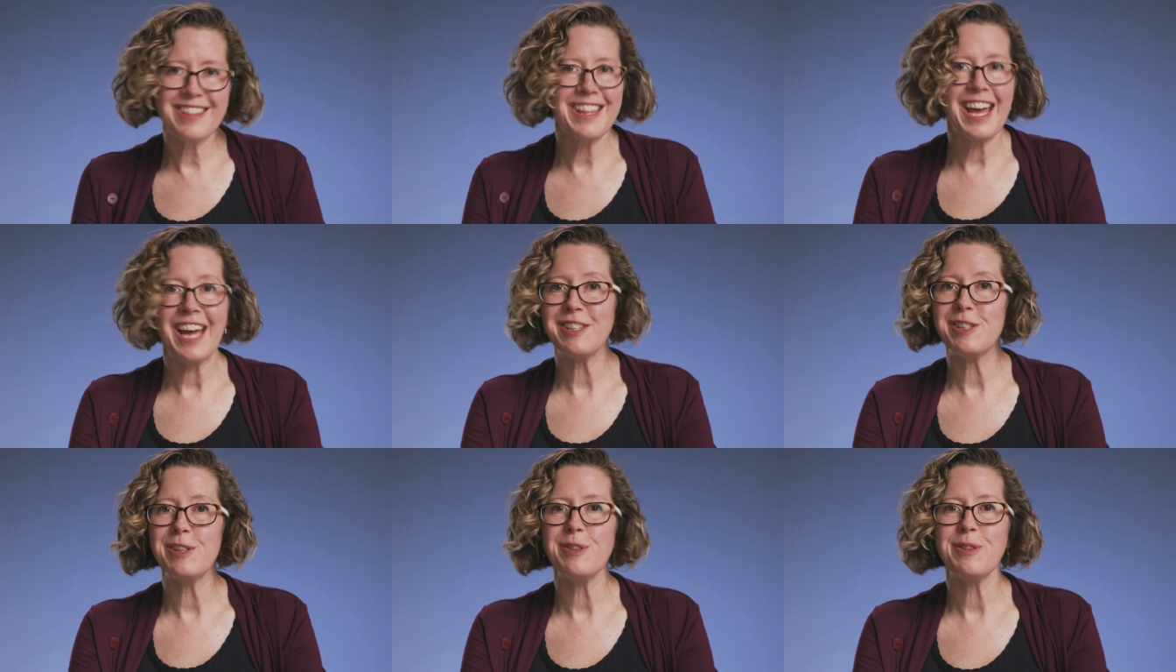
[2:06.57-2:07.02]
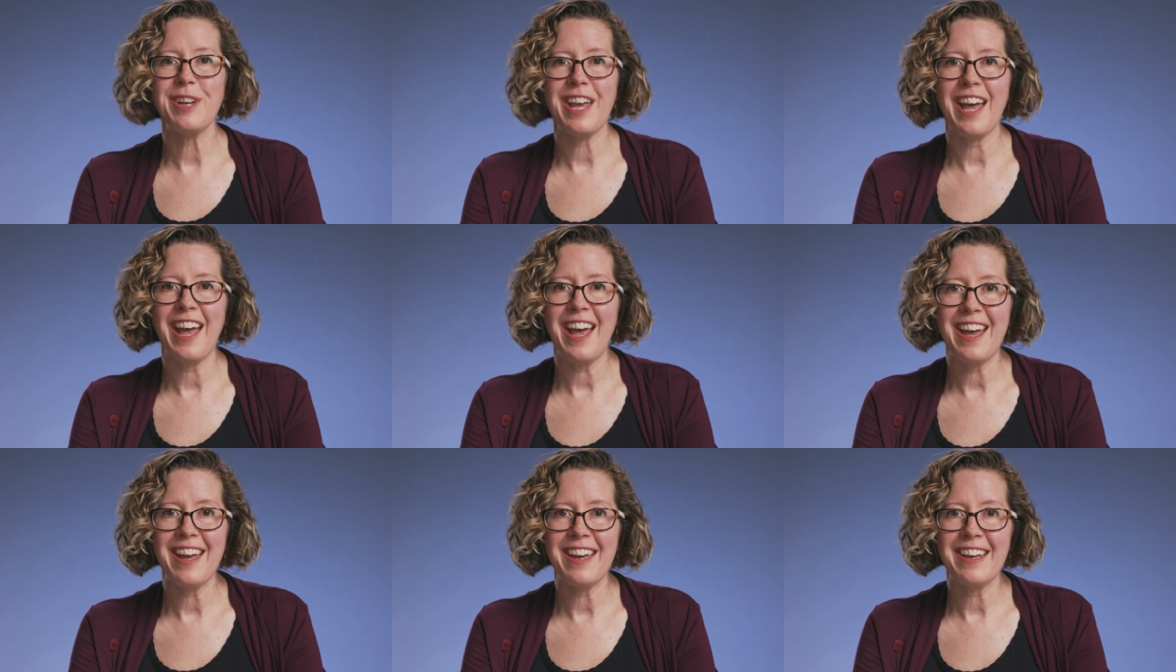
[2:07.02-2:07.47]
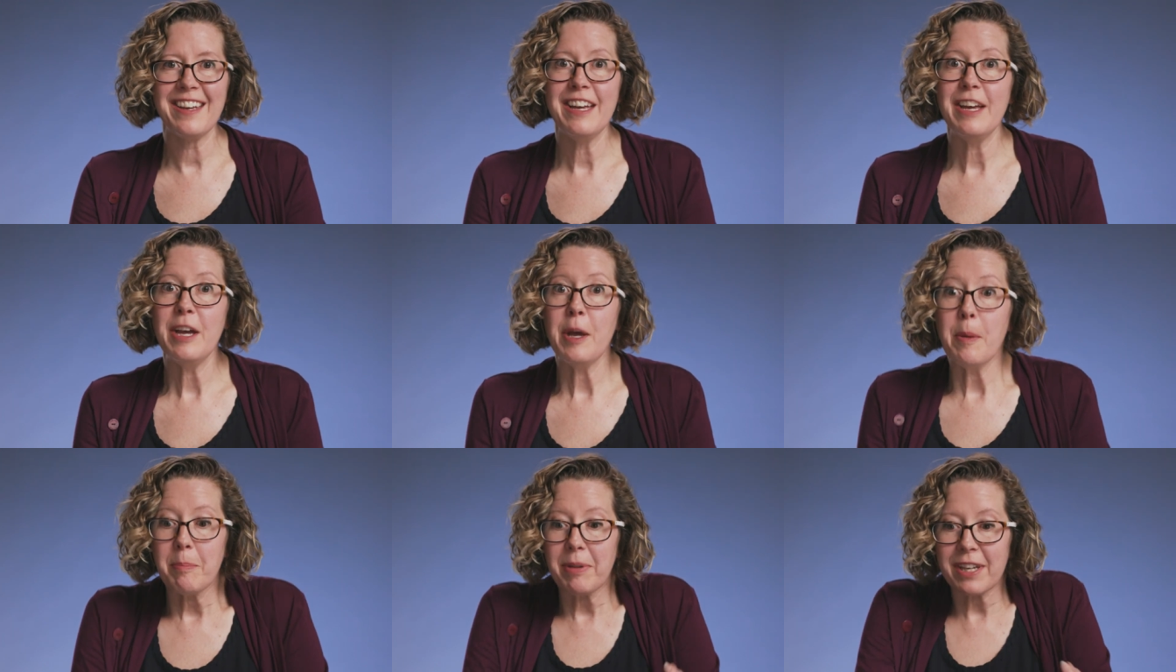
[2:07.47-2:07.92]
that's okay
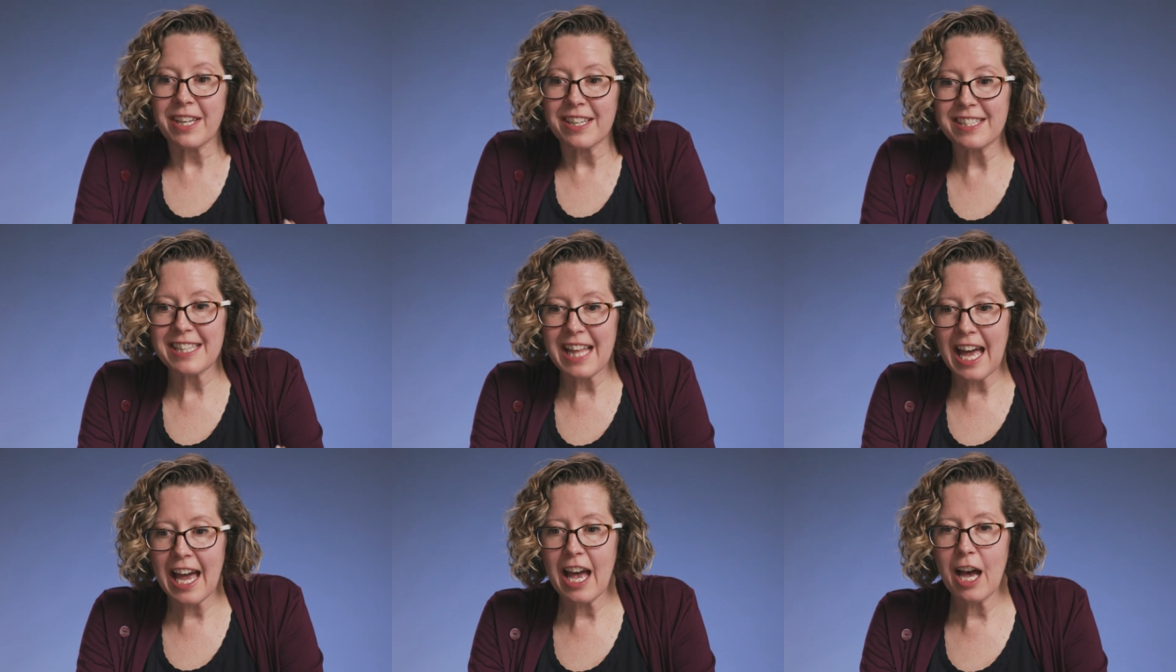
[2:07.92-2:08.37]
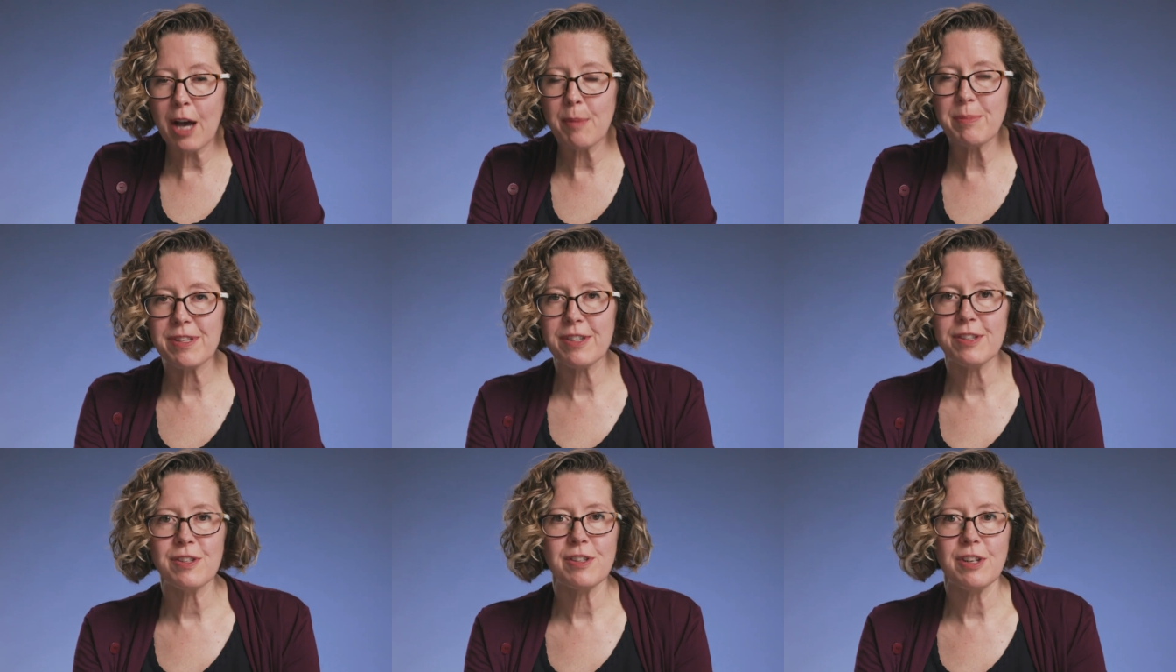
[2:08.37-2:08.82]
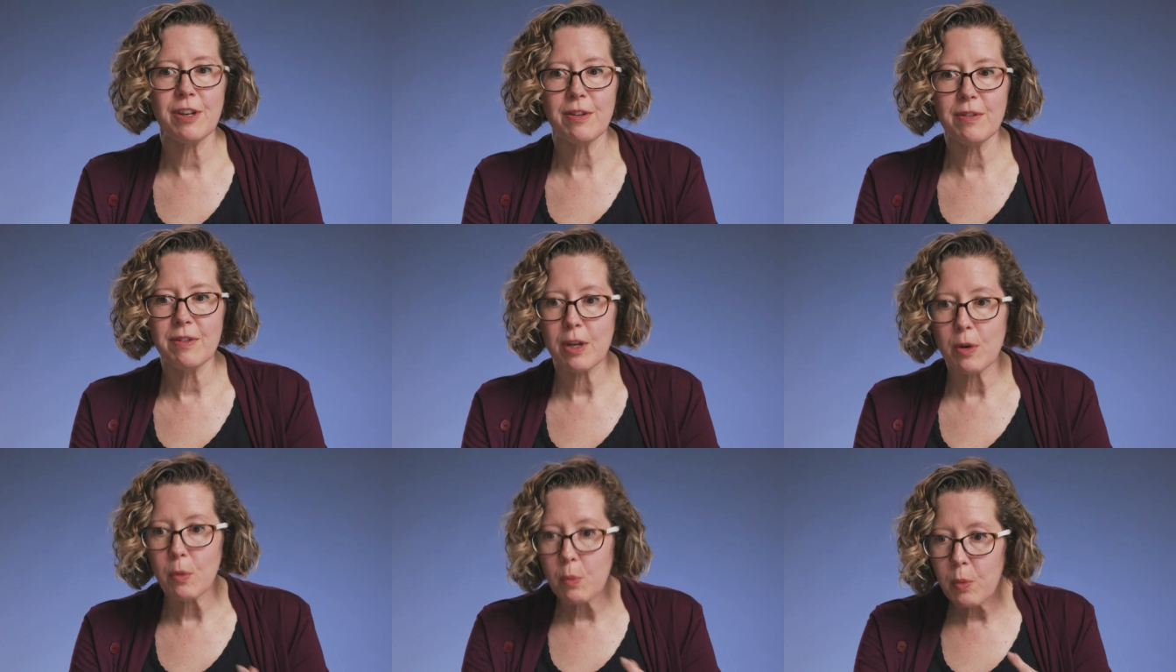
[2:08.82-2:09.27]
because that helps us
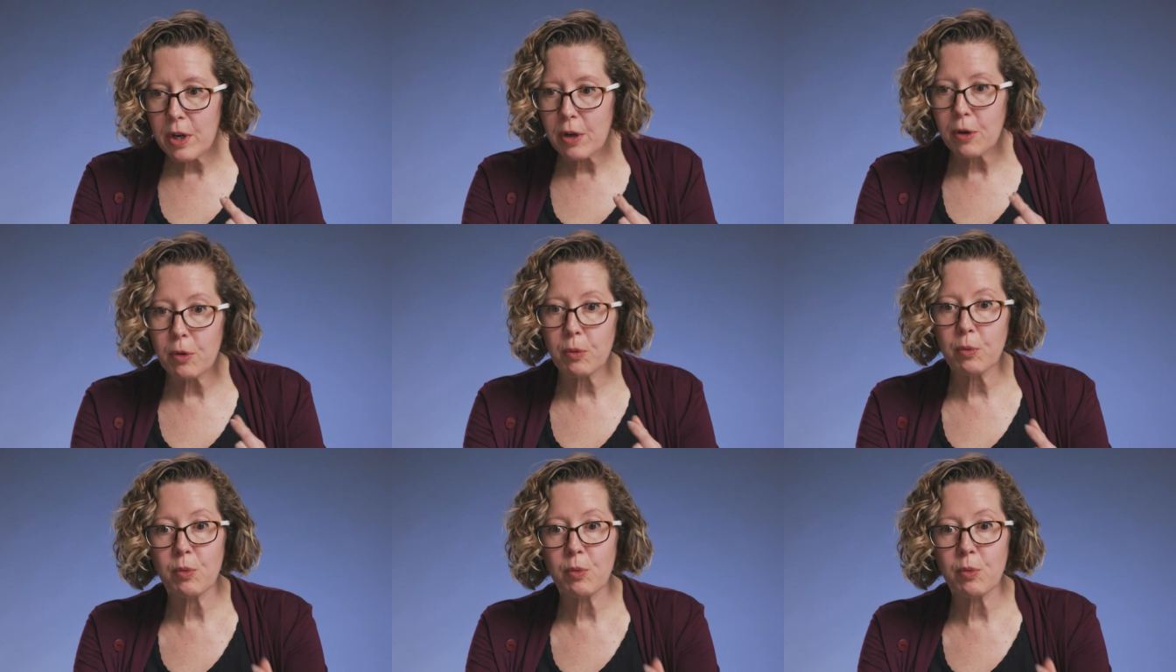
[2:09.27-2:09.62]
know that we are